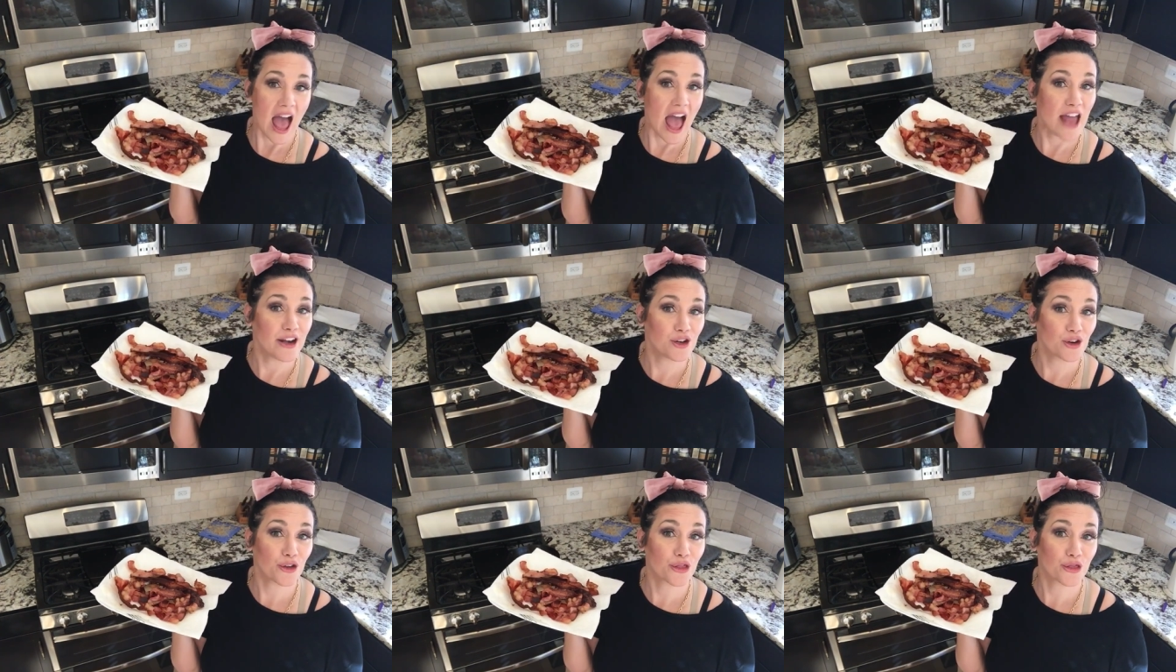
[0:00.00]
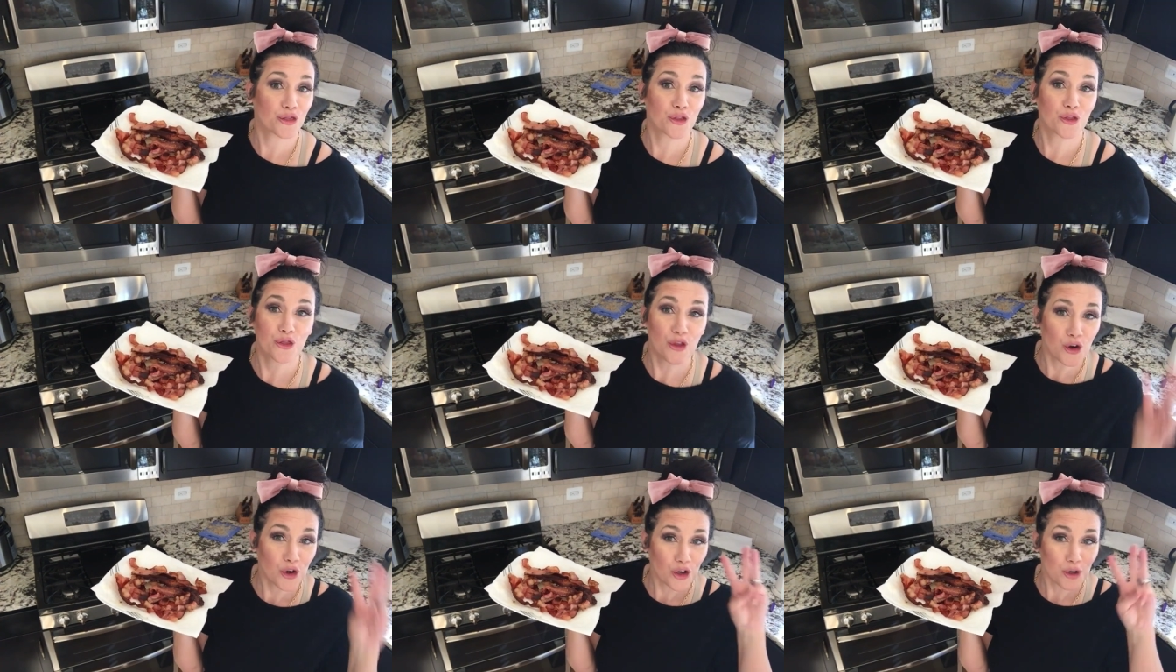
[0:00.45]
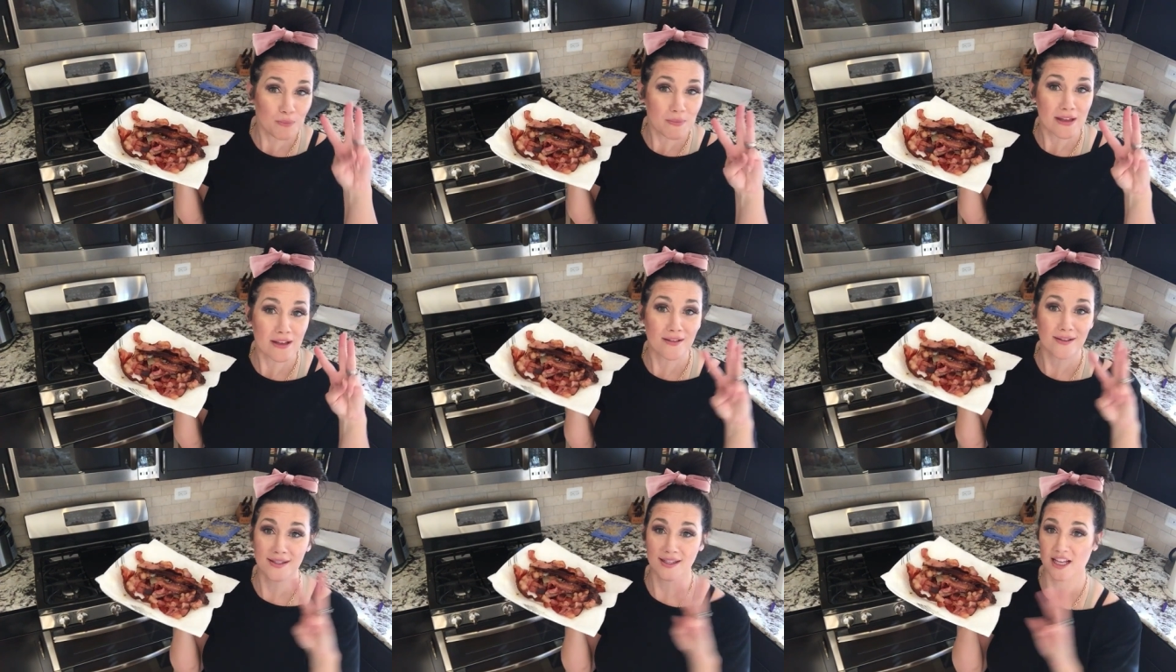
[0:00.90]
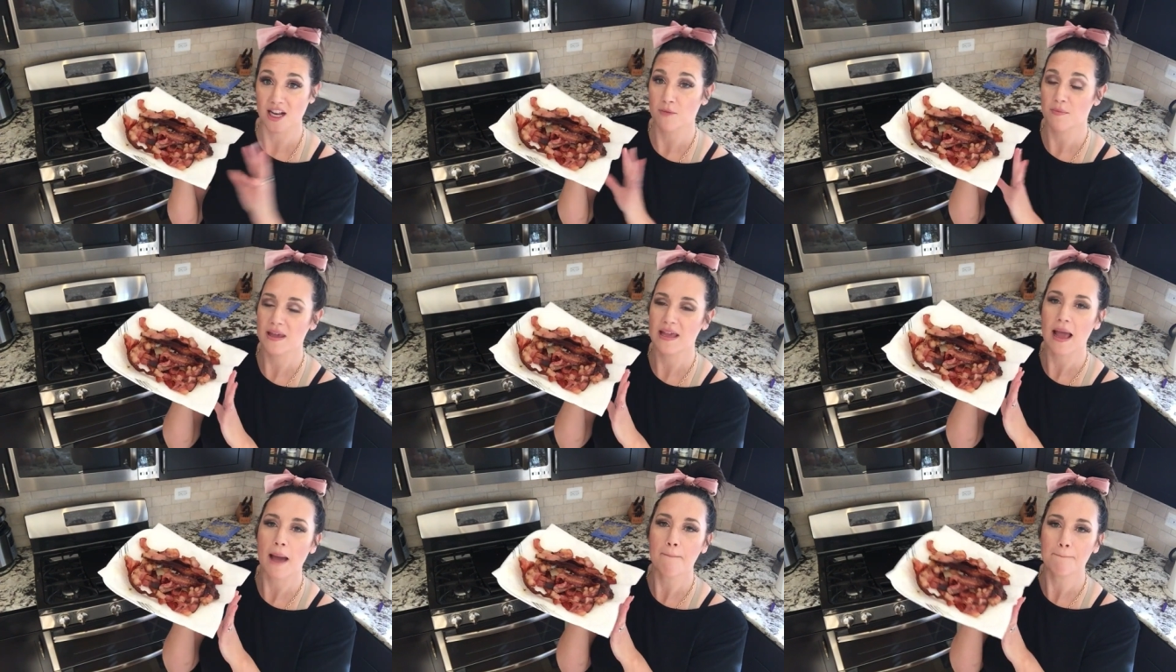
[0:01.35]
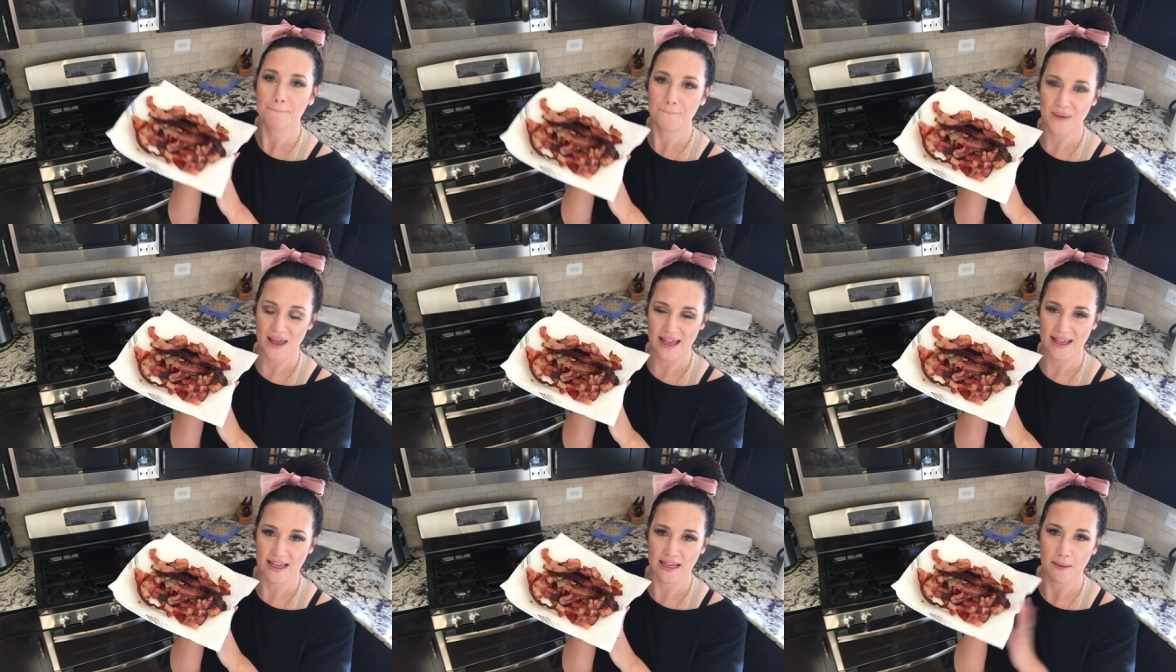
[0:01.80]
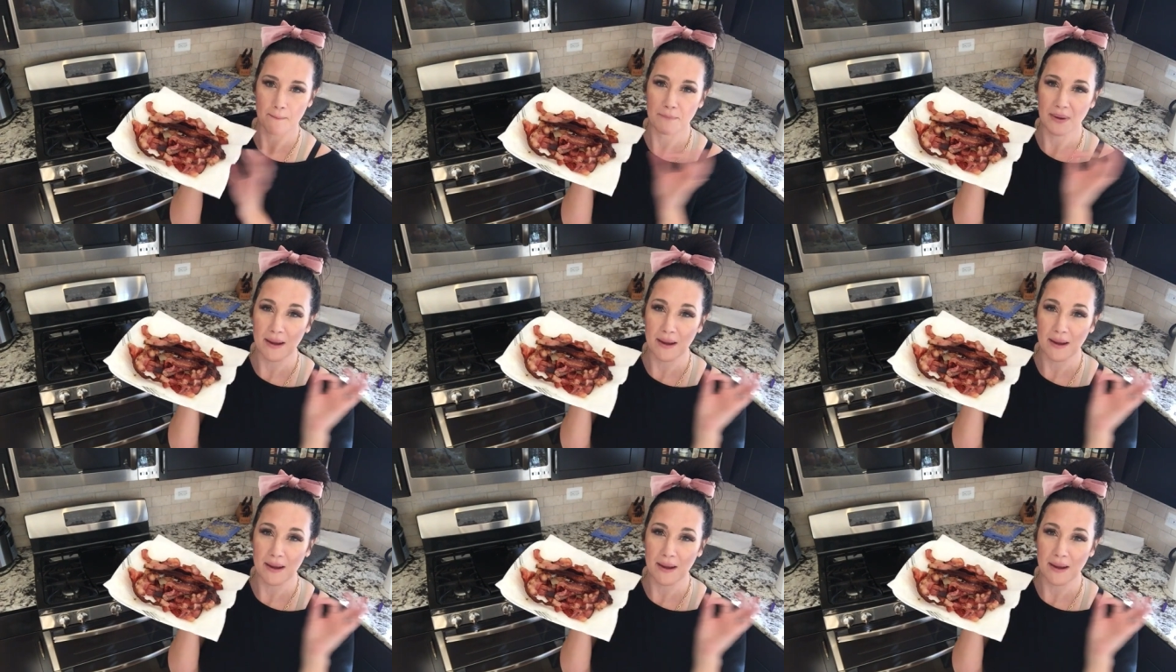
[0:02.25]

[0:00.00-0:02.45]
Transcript: And your third meal is gonna be bacon,